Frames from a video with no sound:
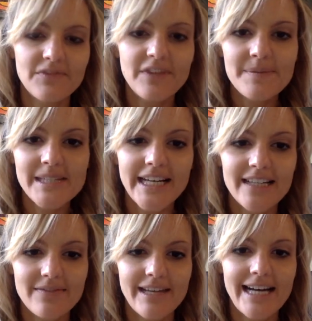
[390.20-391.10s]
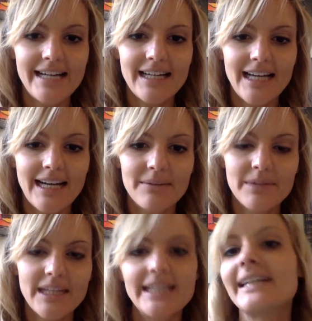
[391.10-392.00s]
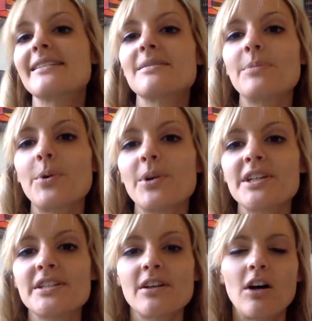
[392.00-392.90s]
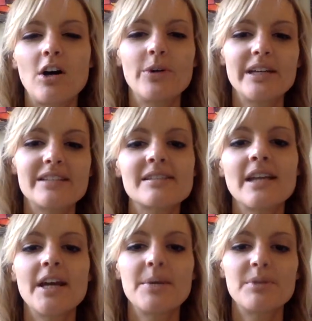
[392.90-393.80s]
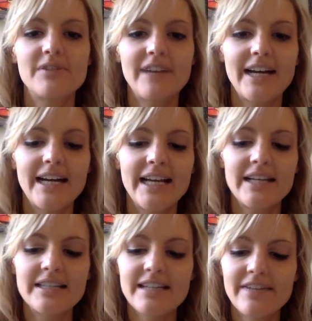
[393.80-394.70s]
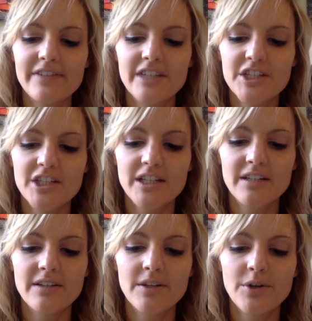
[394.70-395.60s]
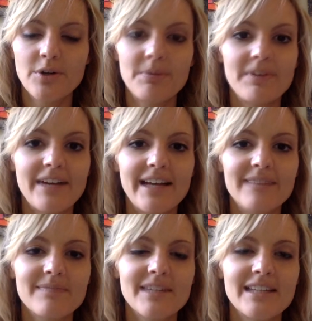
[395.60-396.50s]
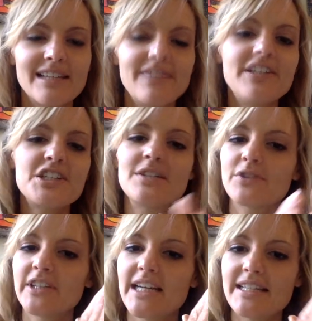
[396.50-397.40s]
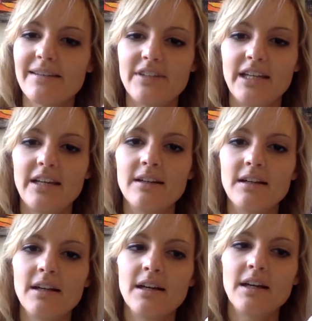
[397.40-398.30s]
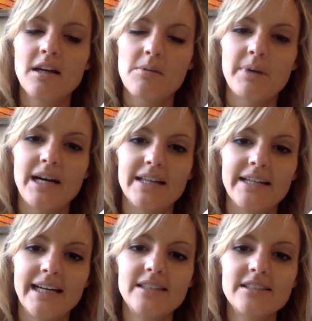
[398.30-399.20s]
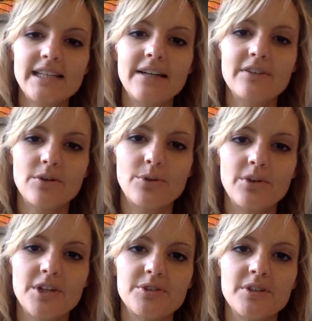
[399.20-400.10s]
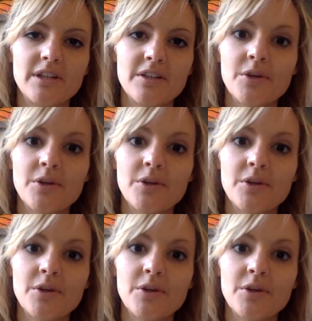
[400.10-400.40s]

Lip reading: flip side of that, I really think it's important to always provide a definition of creativity. But on the other side of the coin,